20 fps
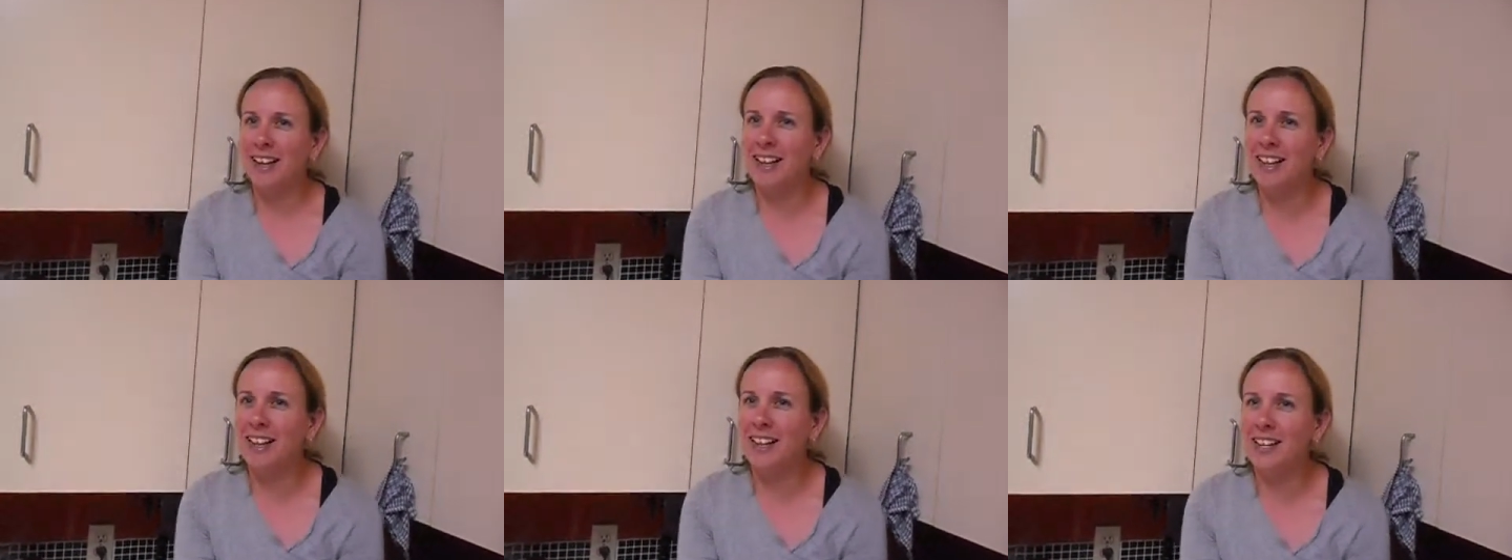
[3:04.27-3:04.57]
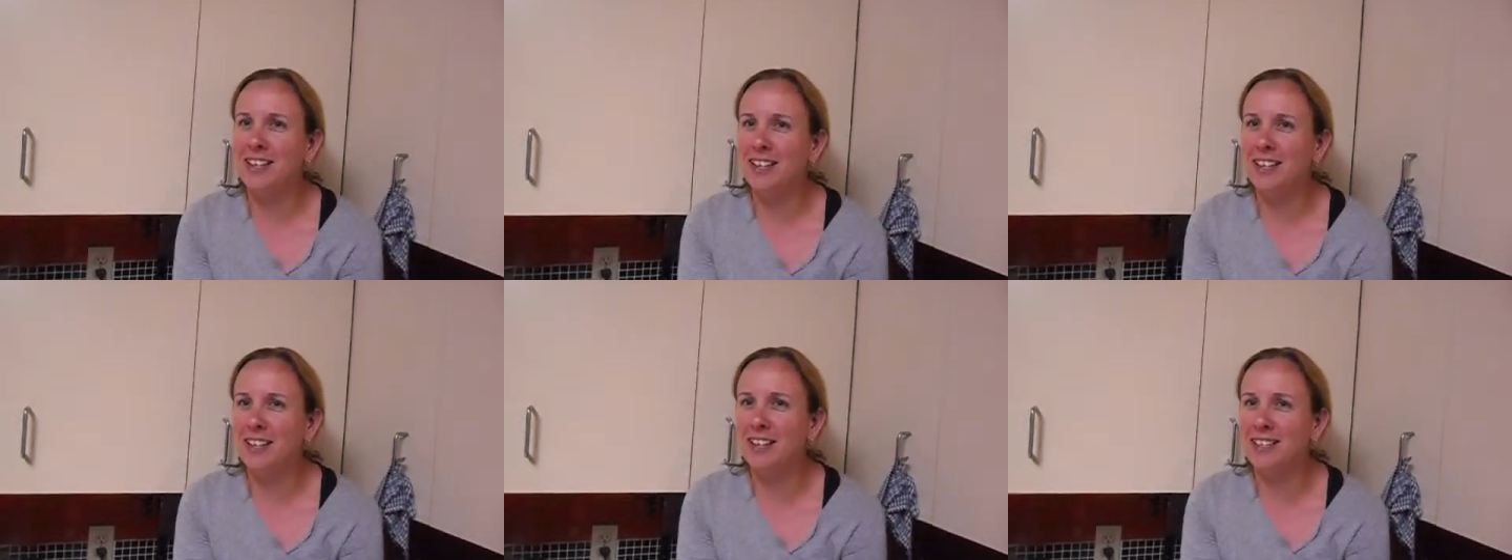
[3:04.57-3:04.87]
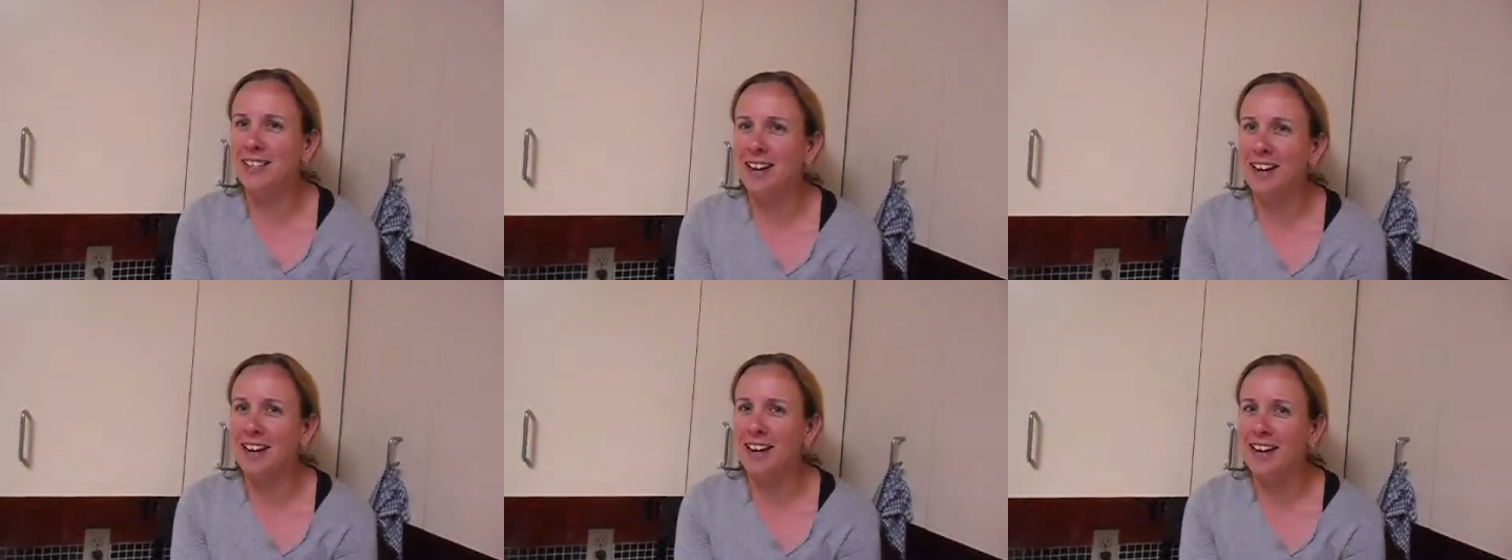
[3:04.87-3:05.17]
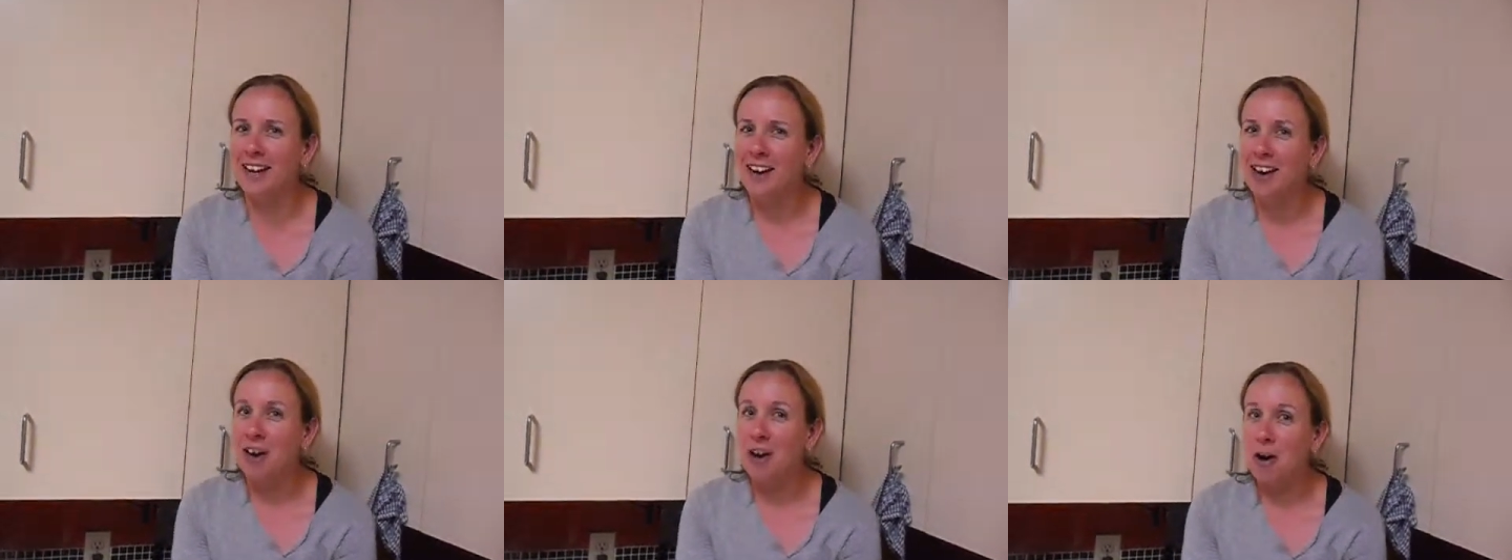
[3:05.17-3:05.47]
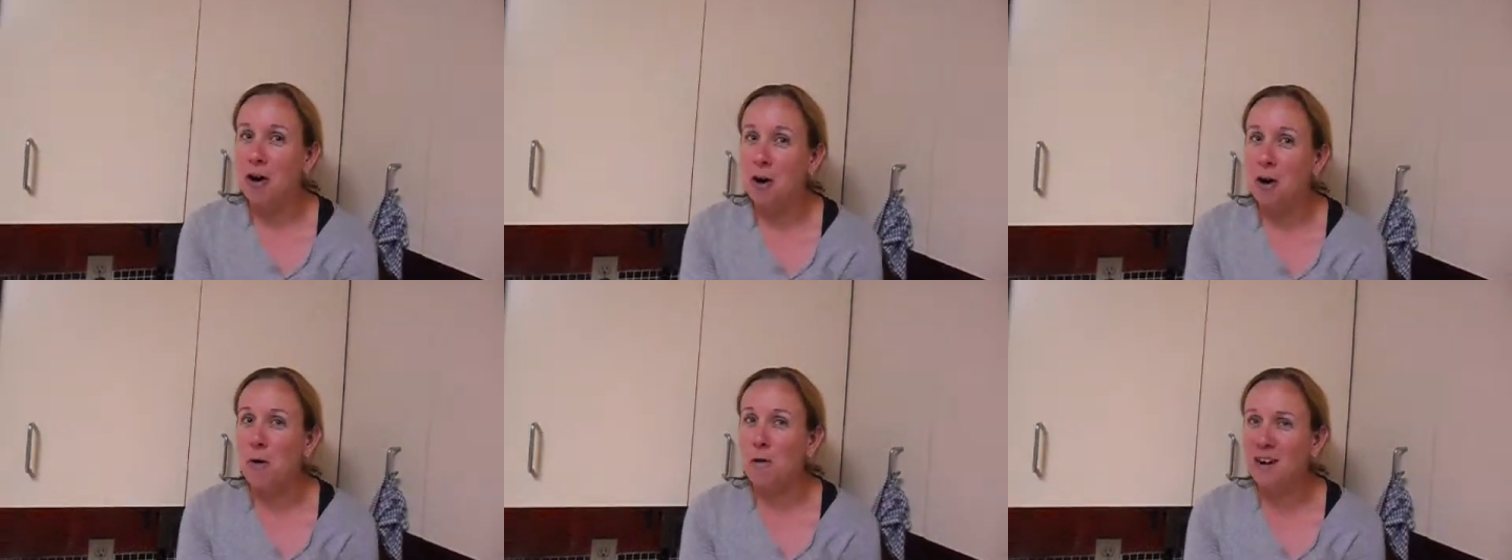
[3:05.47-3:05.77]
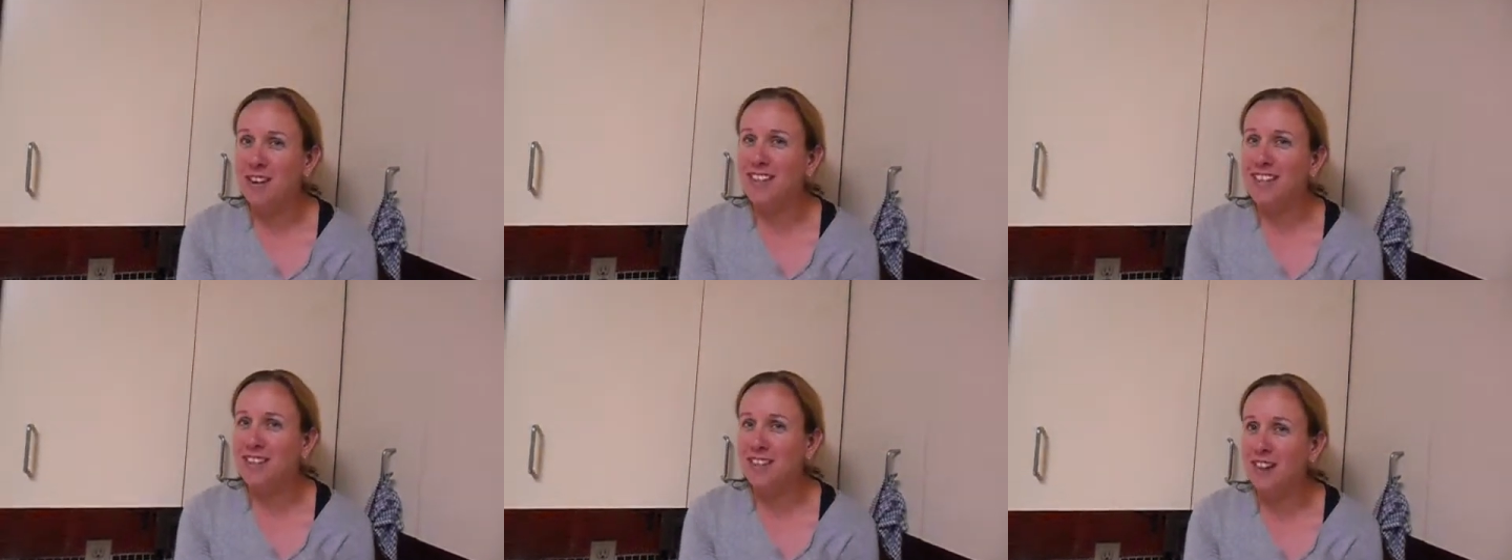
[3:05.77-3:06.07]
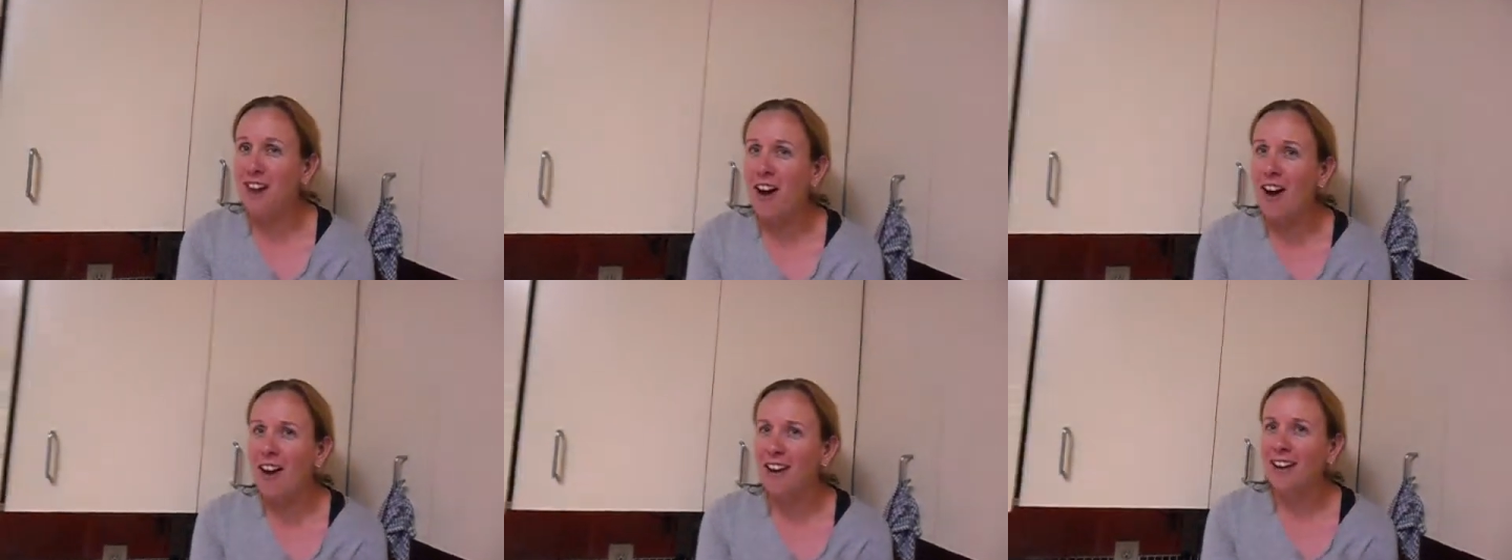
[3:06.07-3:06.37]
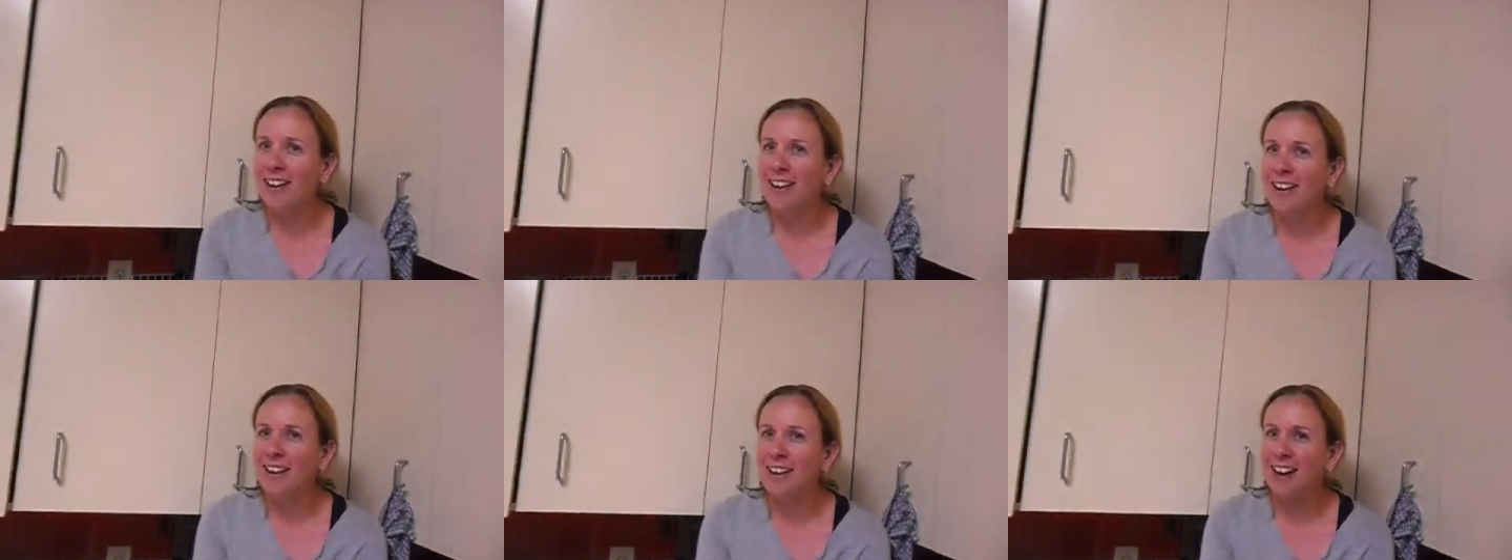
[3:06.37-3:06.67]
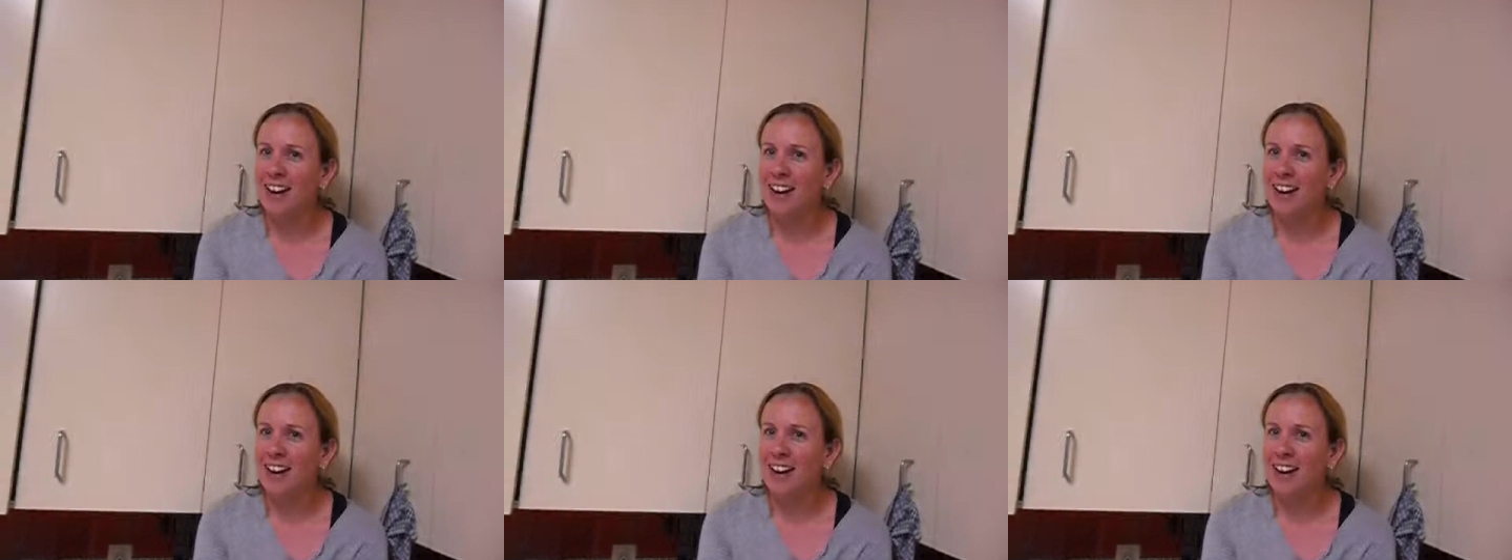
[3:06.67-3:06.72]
and then she's like, "Oh, it's done.